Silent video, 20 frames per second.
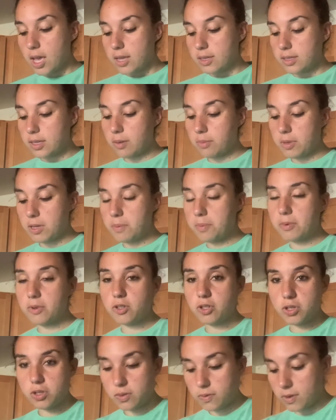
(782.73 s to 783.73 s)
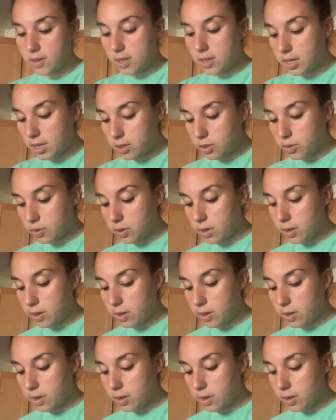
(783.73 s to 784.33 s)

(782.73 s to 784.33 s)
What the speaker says: some people just really enjoy